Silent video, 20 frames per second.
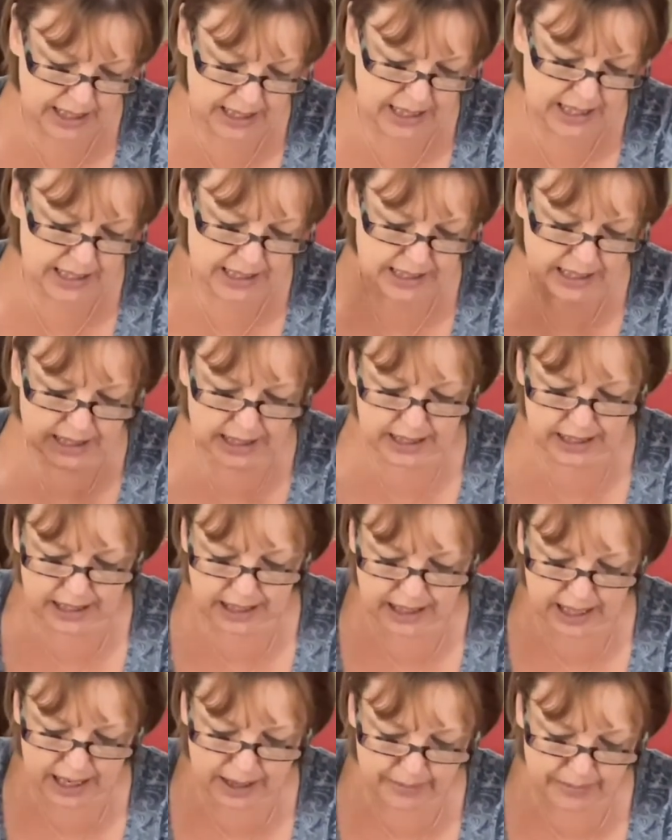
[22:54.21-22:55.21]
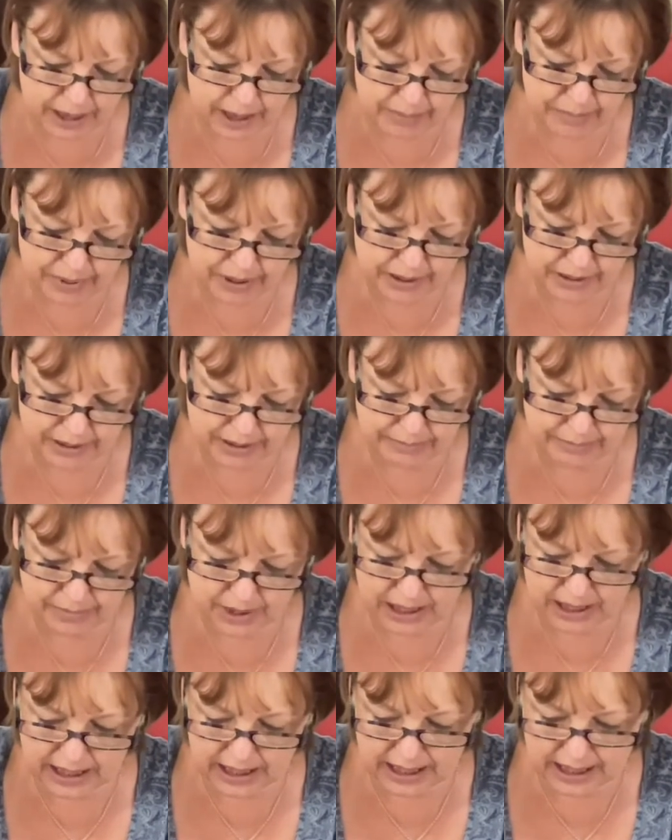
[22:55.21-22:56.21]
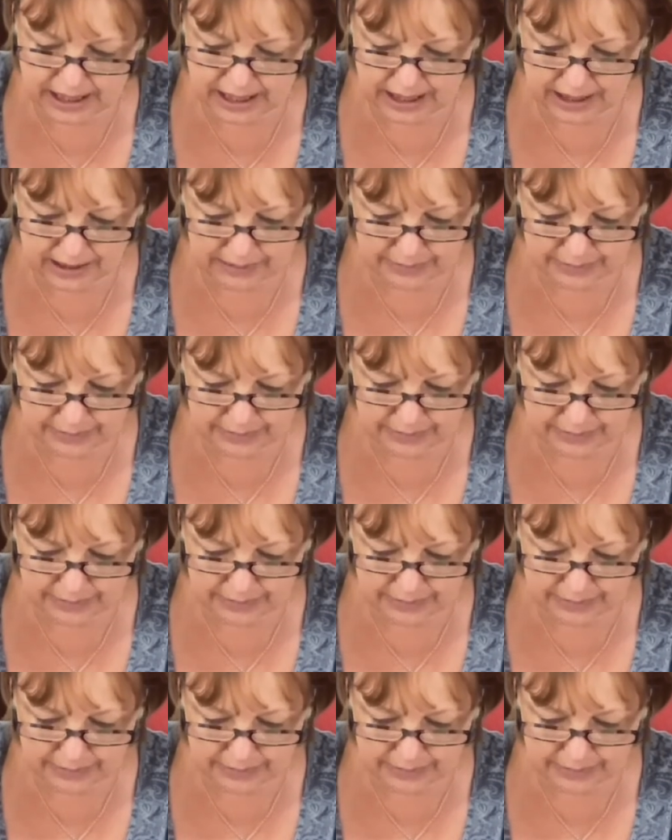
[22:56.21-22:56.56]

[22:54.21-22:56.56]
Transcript: It's going to gum up my needle